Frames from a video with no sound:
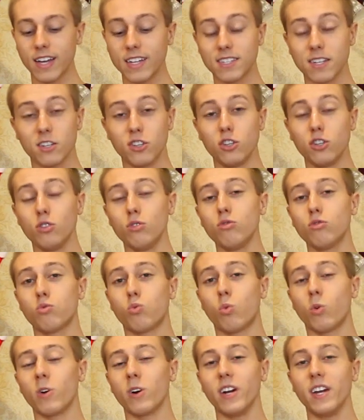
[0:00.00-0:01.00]
It's a huge
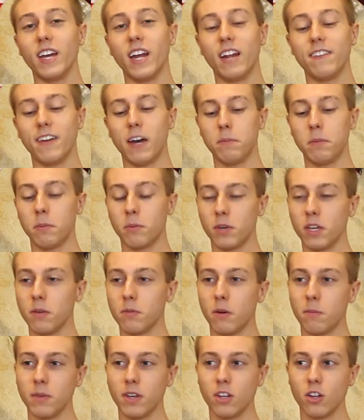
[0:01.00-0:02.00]
worry, and I've had people
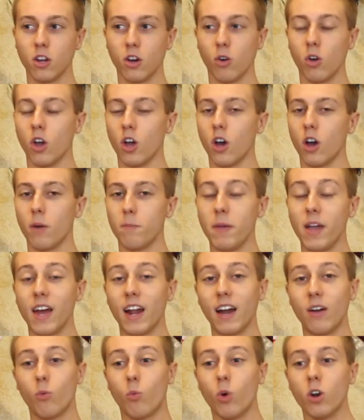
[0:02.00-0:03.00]
email me, you know,
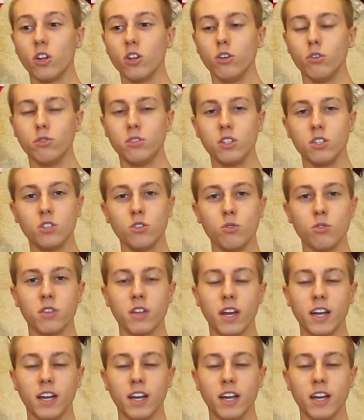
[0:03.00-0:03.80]
man, I want to use these new